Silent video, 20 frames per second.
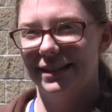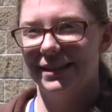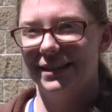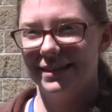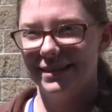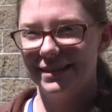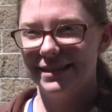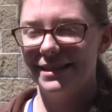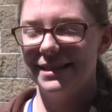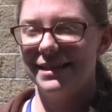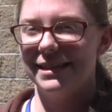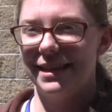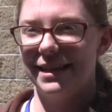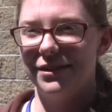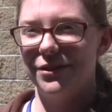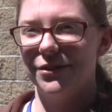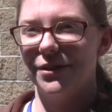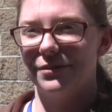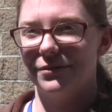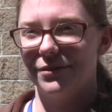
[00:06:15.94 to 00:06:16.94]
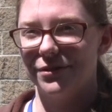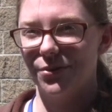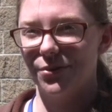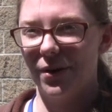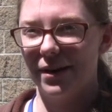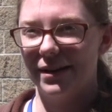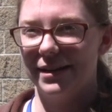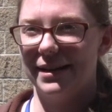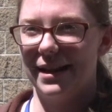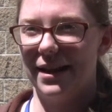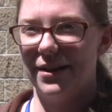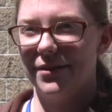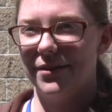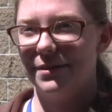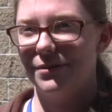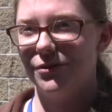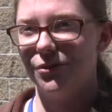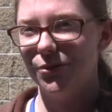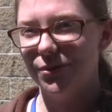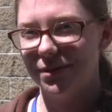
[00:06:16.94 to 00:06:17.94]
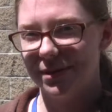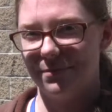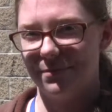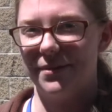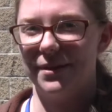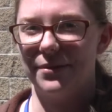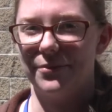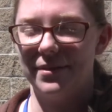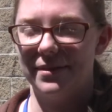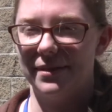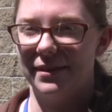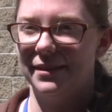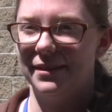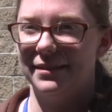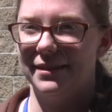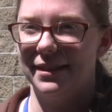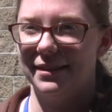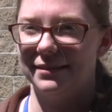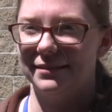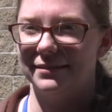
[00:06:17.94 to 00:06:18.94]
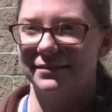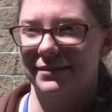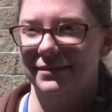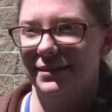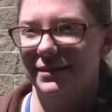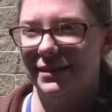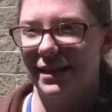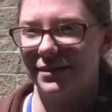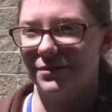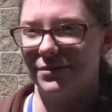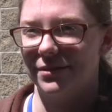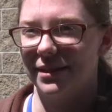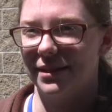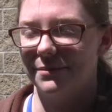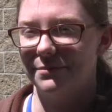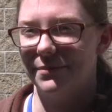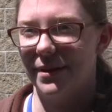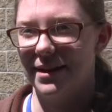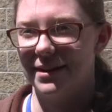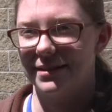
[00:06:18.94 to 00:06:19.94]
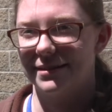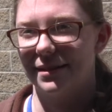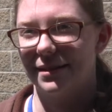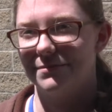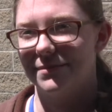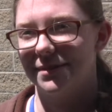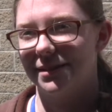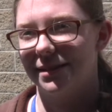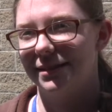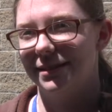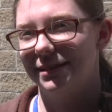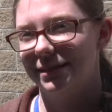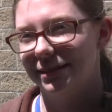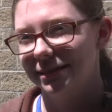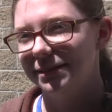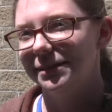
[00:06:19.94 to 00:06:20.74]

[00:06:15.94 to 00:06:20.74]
seeing it and you can sort it out and do something with it, then that's where the impact comes in.